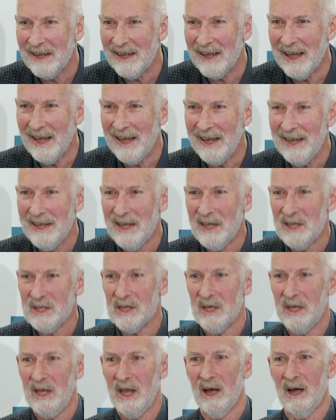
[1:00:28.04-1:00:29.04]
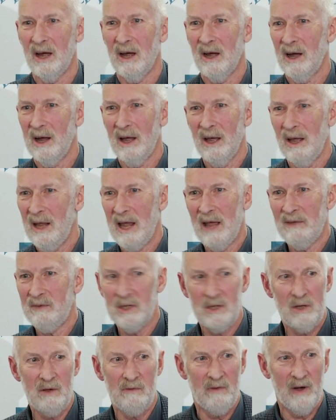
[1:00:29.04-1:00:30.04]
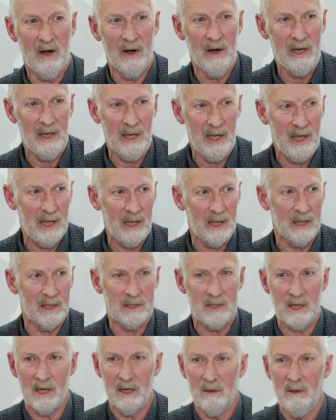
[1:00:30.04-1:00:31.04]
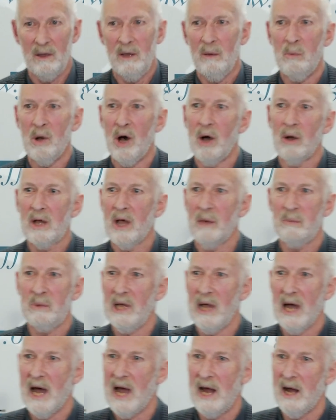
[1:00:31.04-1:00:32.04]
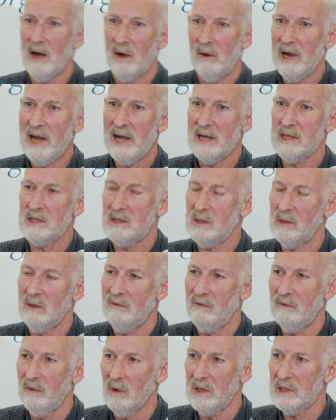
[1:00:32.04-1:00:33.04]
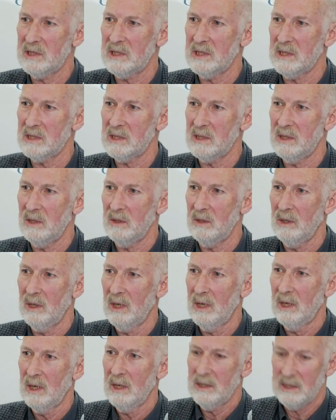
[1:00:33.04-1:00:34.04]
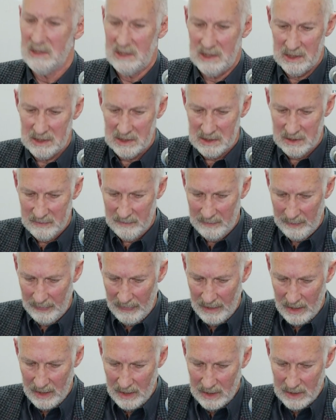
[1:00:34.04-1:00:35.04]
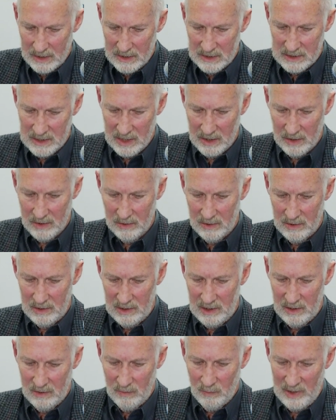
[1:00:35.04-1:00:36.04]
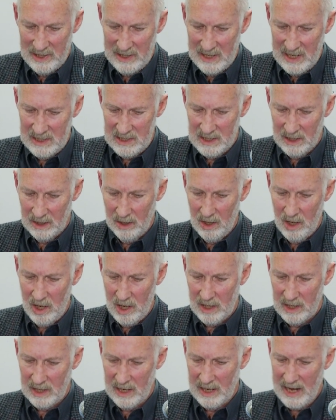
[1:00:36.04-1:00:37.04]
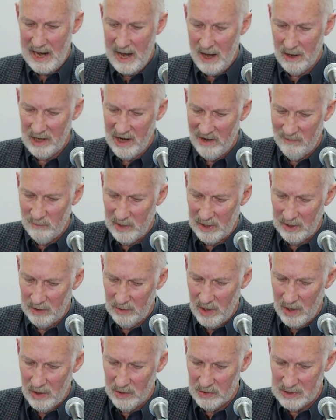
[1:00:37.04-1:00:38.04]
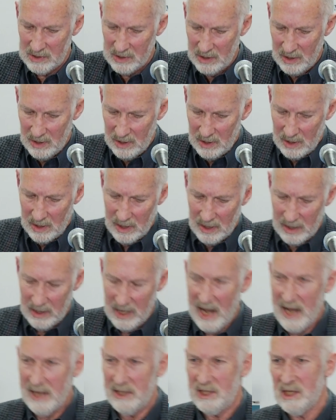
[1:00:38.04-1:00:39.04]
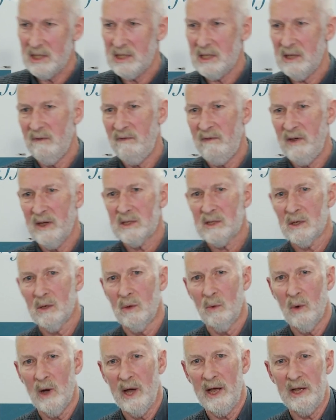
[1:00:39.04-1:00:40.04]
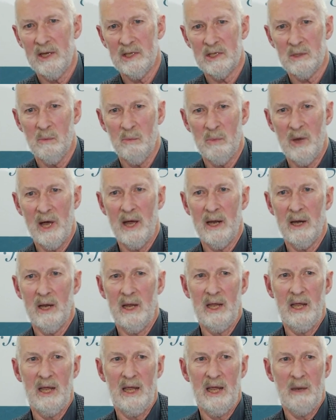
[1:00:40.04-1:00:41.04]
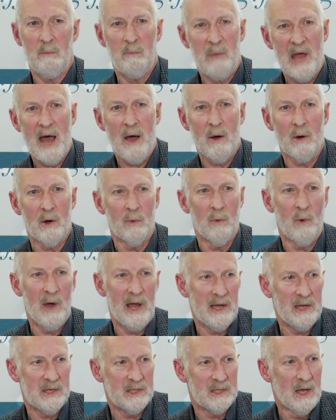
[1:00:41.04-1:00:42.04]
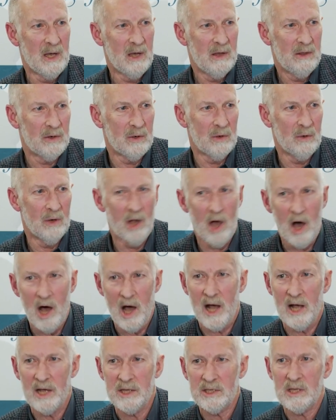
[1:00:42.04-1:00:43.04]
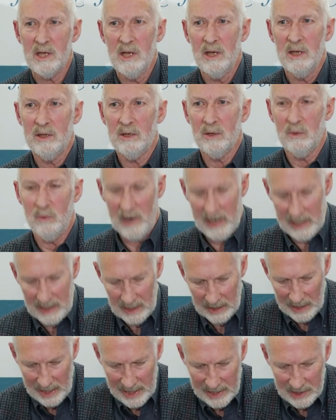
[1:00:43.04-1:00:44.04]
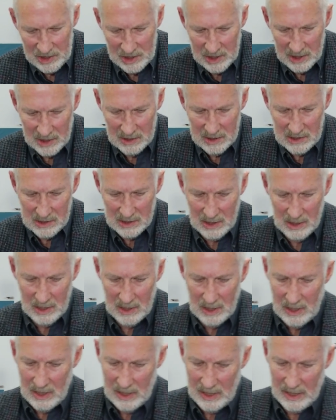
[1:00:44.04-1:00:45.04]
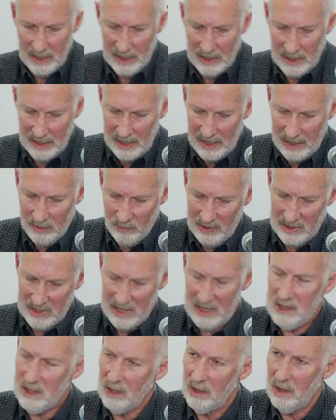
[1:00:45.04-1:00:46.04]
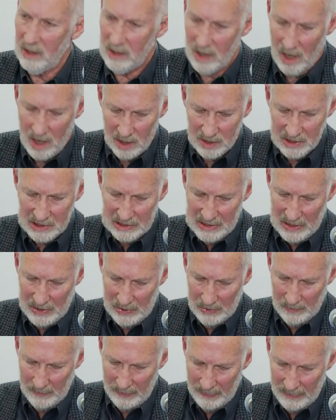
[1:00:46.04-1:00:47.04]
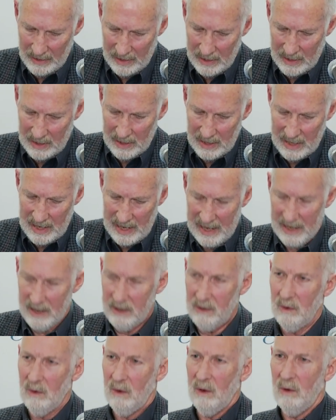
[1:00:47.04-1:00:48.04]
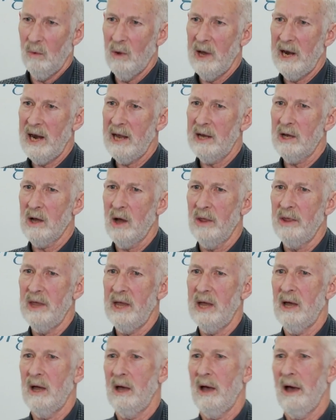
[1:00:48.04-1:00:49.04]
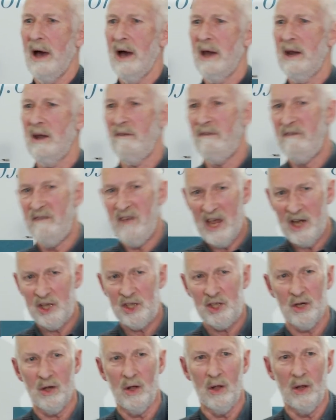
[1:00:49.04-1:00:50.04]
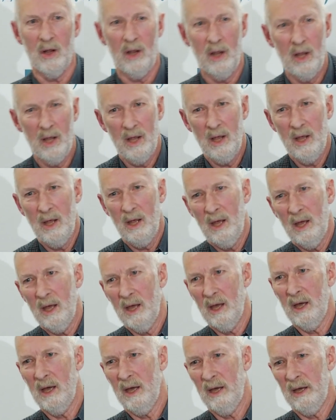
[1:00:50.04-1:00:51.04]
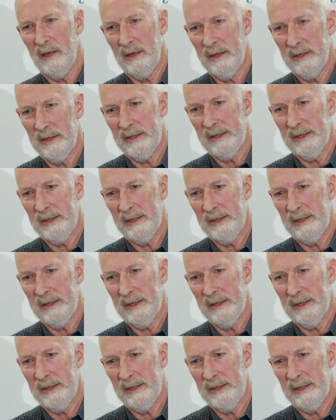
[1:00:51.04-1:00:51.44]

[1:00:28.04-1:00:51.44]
Okay? So you have to do very little to bulk up the IRS to enforce this new system. So we need to look at how government grows, uh, not just in fiscal ways, but in power ways, through laws, through regulations. Uh, and we need to look also at uh, what I call the unofficial uh,